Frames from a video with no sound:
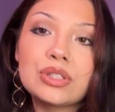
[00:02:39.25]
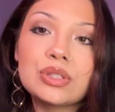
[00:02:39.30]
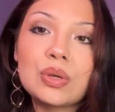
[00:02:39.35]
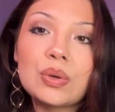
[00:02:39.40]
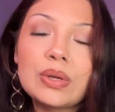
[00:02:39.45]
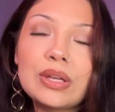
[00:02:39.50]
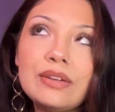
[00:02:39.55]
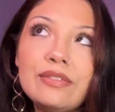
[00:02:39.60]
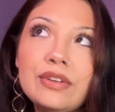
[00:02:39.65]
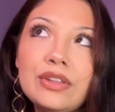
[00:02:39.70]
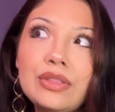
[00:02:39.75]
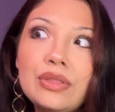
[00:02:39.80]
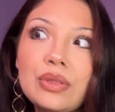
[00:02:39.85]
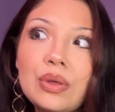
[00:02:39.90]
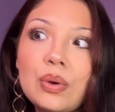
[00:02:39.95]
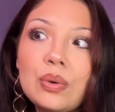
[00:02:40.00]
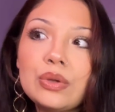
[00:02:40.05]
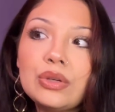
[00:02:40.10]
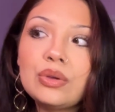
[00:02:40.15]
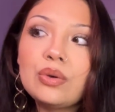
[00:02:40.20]
So even
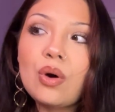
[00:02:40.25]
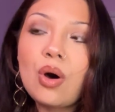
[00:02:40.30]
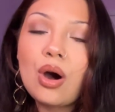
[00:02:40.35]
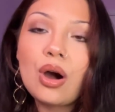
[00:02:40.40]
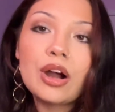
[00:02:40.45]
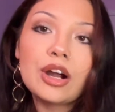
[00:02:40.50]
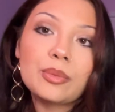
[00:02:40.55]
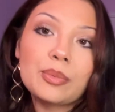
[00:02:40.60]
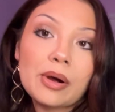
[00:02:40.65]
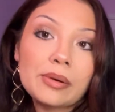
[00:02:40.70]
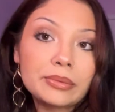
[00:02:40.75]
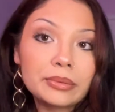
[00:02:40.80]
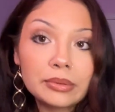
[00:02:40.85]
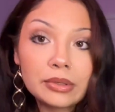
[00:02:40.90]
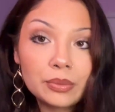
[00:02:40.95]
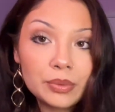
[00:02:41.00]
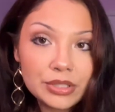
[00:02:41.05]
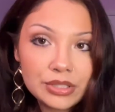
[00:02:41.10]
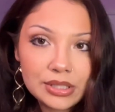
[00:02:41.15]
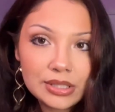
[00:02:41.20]
though you are probably
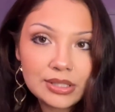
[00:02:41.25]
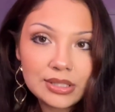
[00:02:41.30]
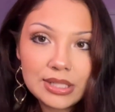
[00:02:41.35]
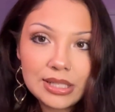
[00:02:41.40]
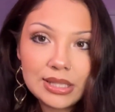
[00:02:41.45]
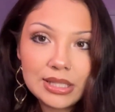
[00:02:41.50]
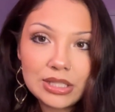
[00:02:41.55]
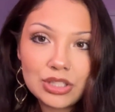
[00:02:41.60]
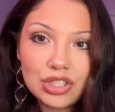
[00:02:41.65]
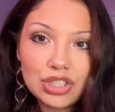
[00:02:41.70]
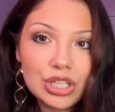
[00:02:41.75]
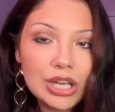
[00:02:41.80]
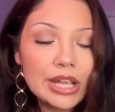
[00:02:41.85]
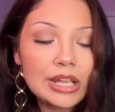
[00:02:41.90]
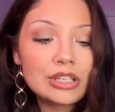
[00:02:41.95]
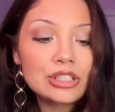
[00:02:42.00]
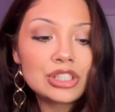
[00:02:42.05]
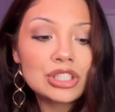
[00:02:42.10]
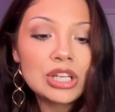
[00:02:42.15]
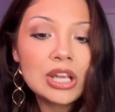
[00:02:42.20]
resisting this
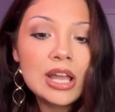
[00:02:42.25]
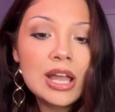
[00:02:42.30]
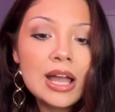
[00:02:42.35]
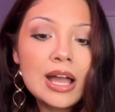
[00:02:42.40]
change,